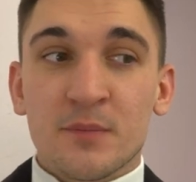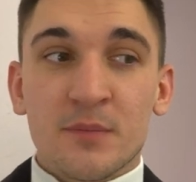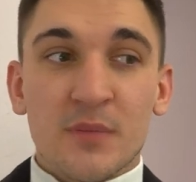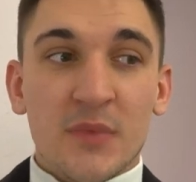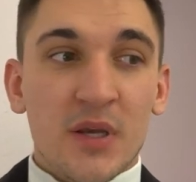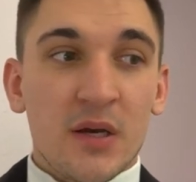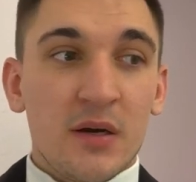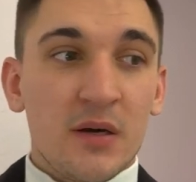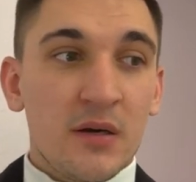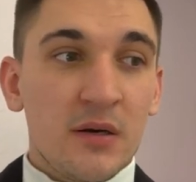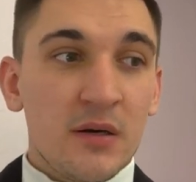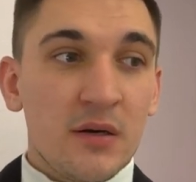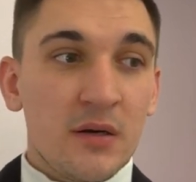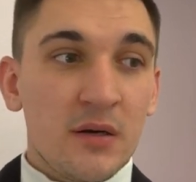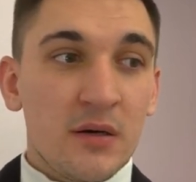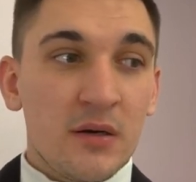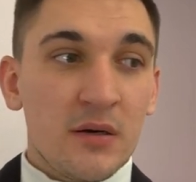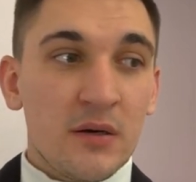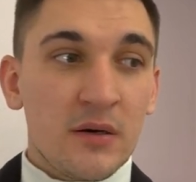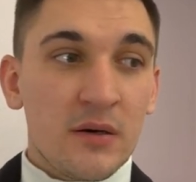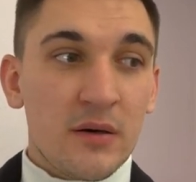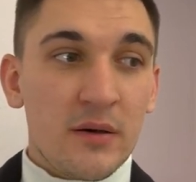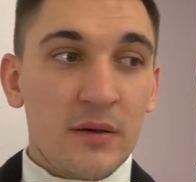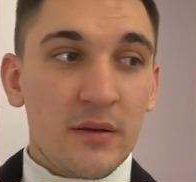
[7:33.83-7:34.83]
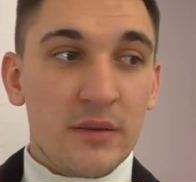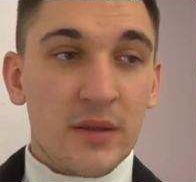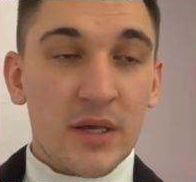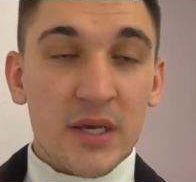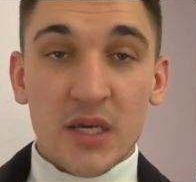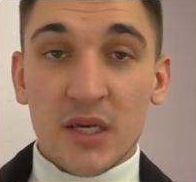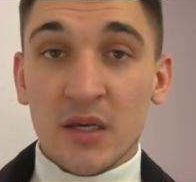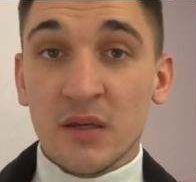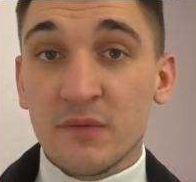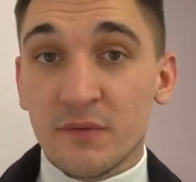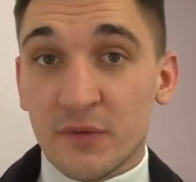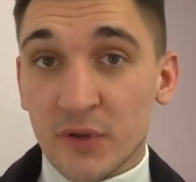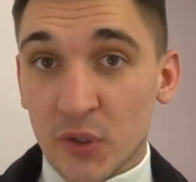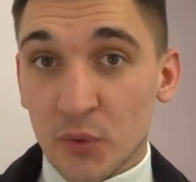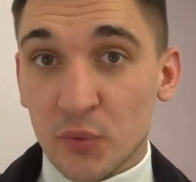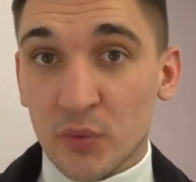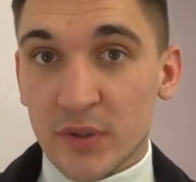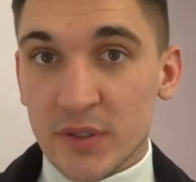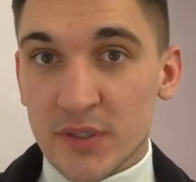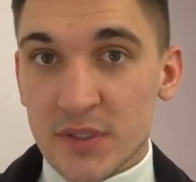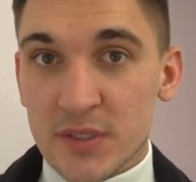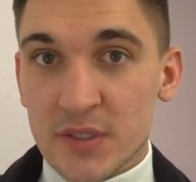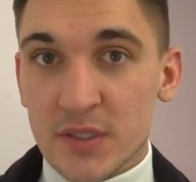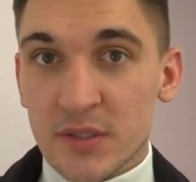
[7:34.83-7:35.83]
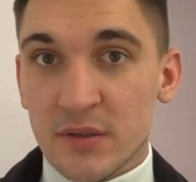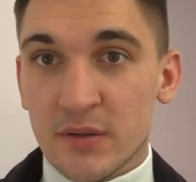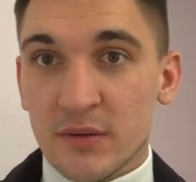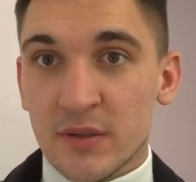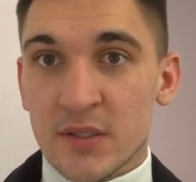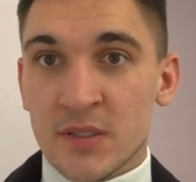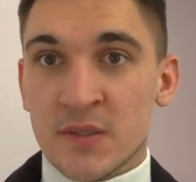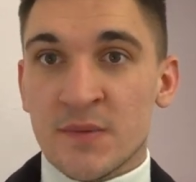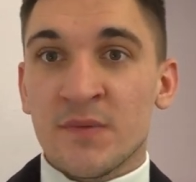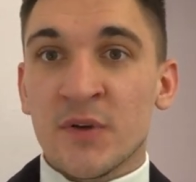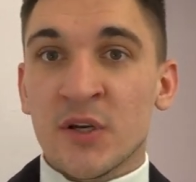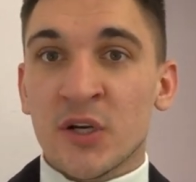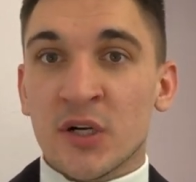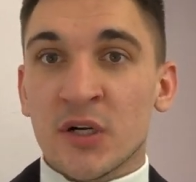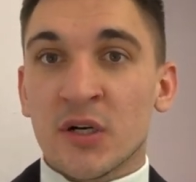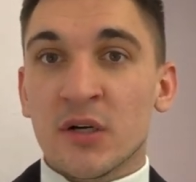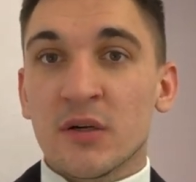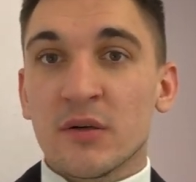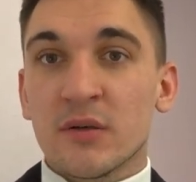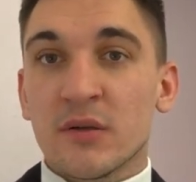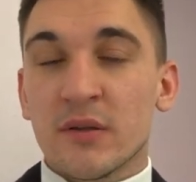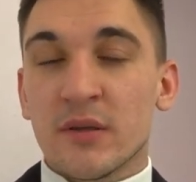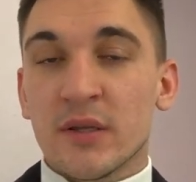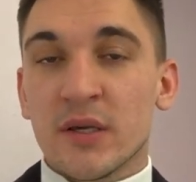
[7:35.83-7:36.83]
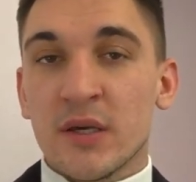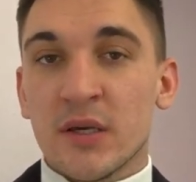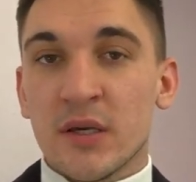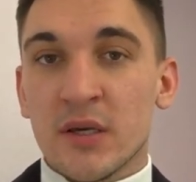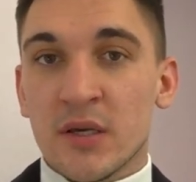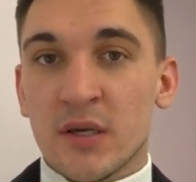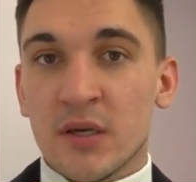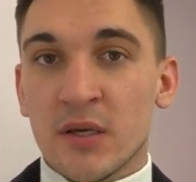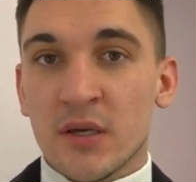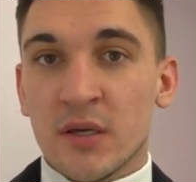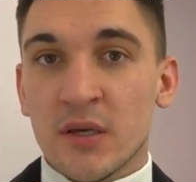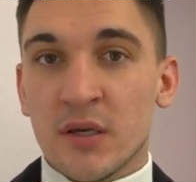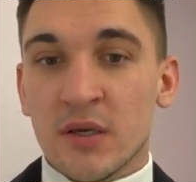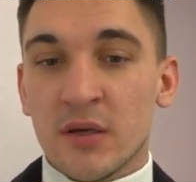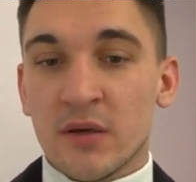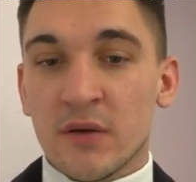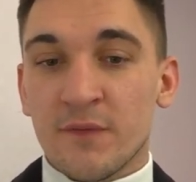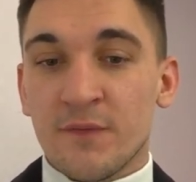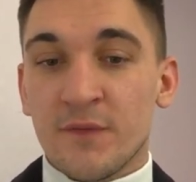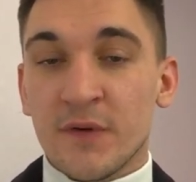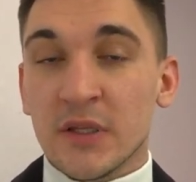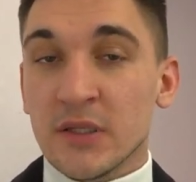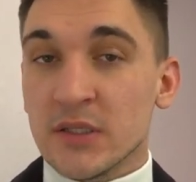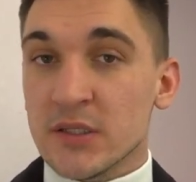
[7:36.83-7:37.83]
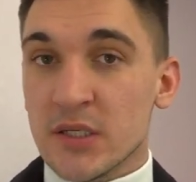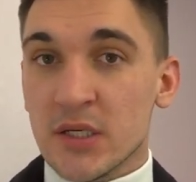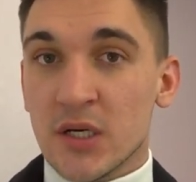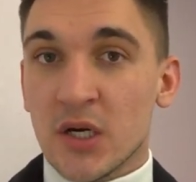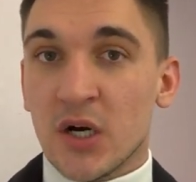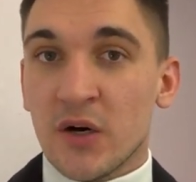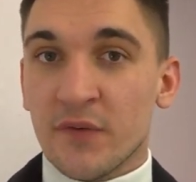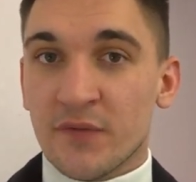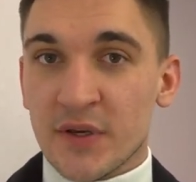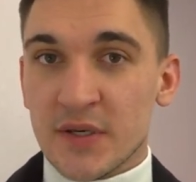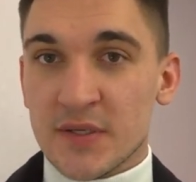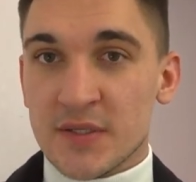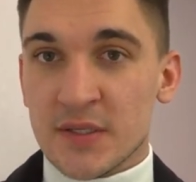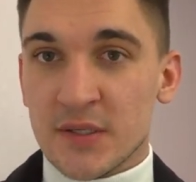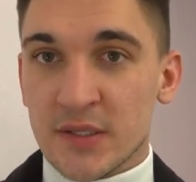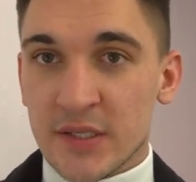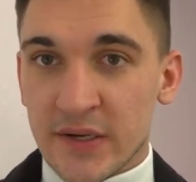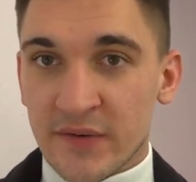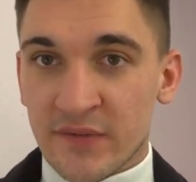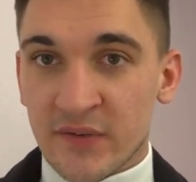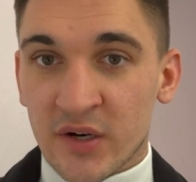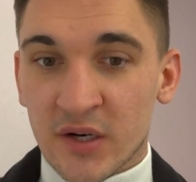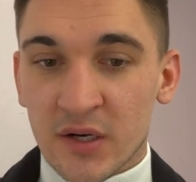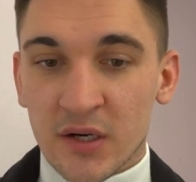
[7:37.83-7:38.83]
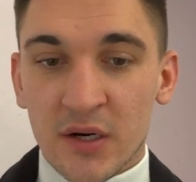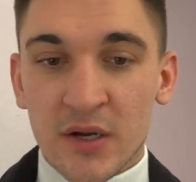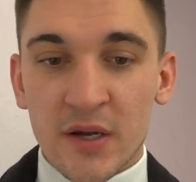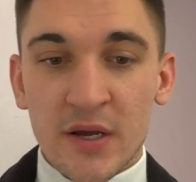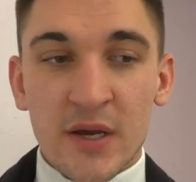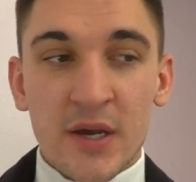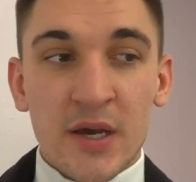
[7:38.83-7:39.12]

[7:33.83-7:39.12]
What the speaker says: they influence the sphere, the field of his endeavor.